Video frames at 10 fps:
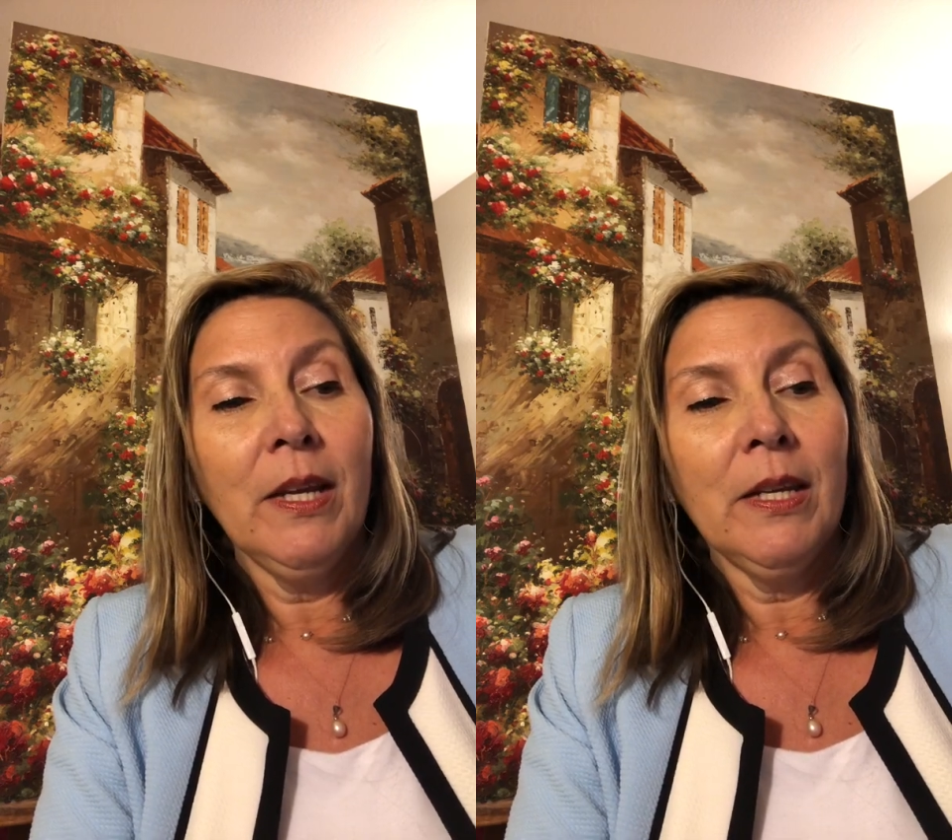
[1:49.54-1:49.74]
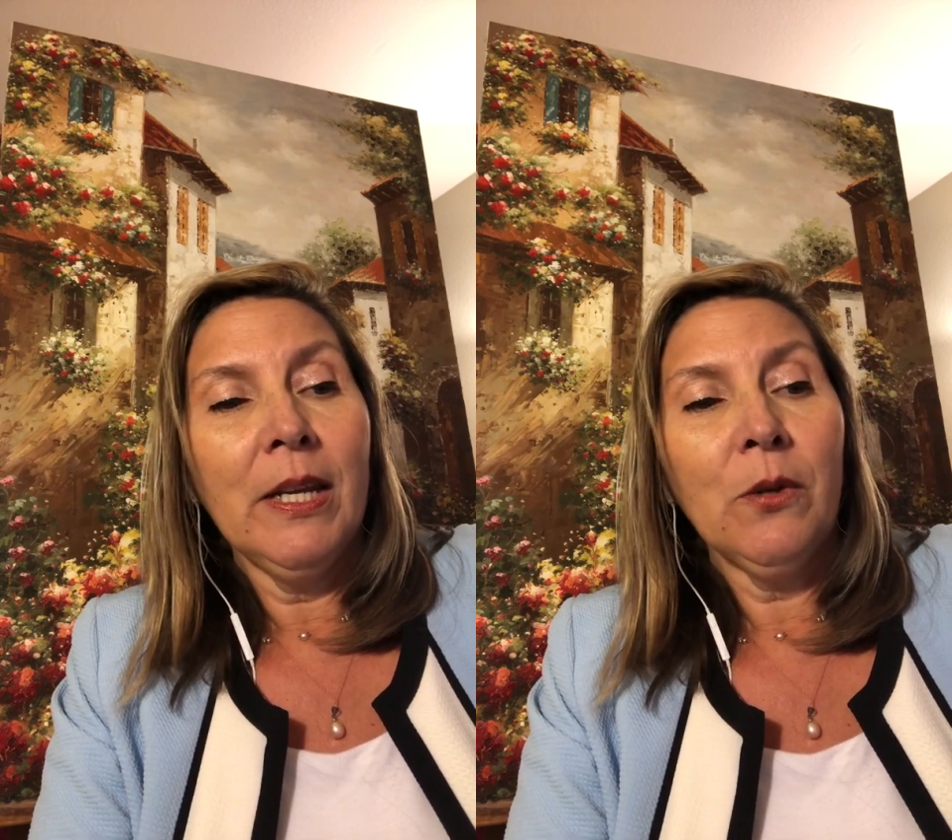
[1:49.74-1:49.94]

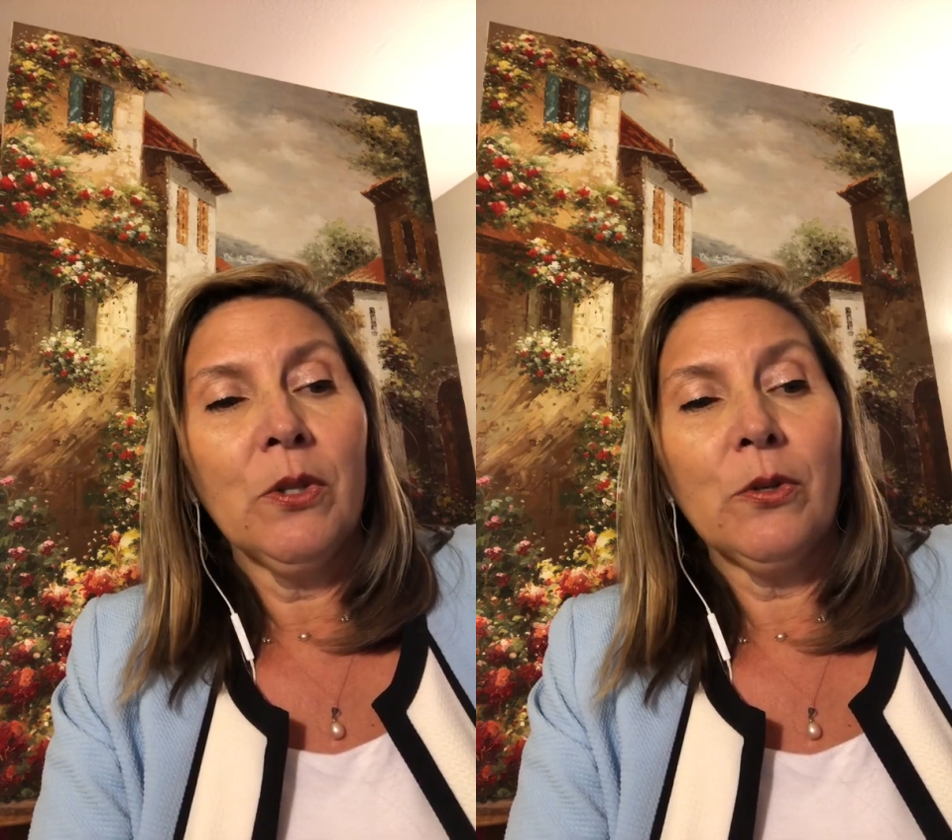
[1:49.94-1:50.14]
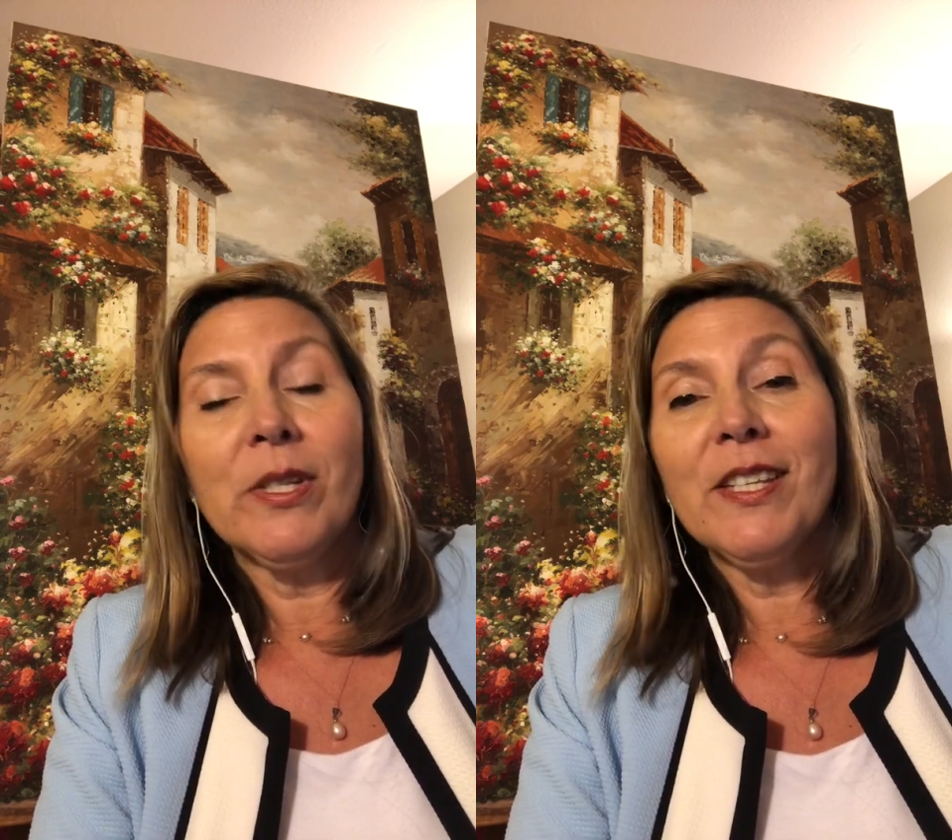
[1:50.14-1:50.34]
Now
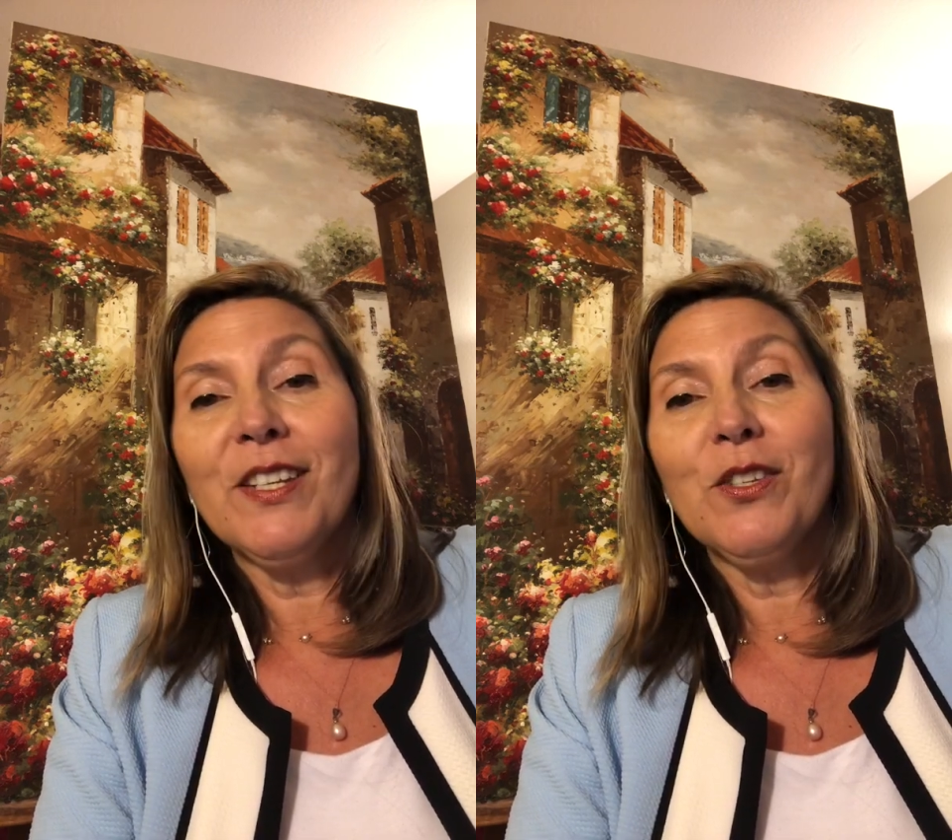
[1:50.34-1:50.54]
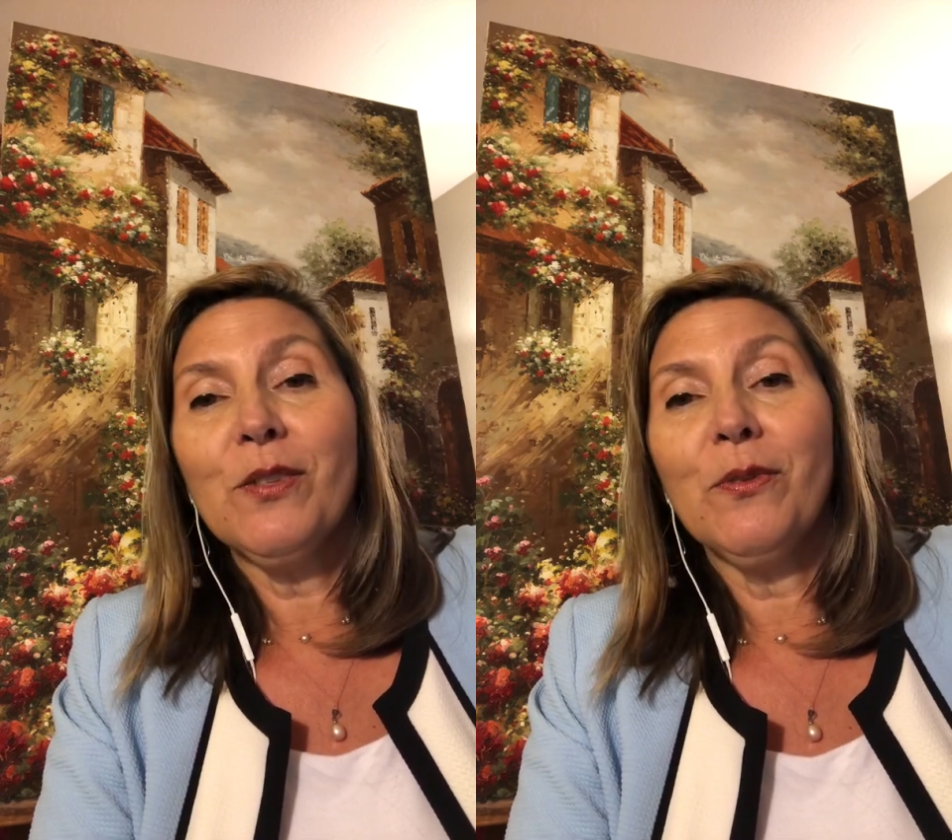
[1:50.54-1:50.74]
there is a
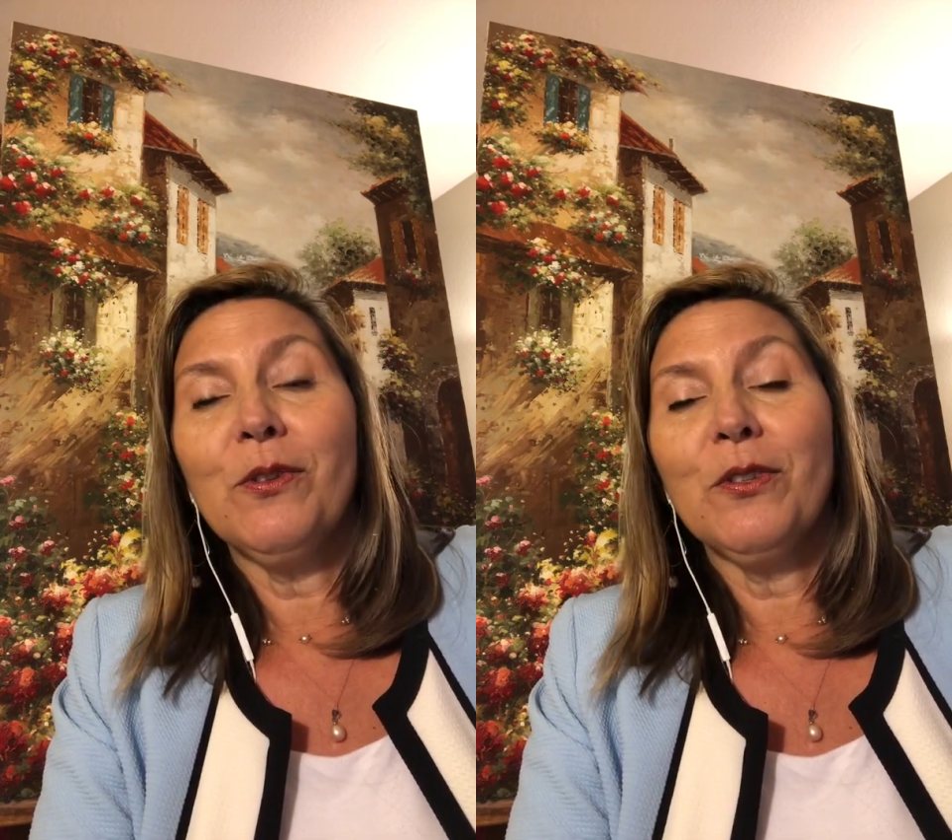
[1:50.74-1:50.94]
useful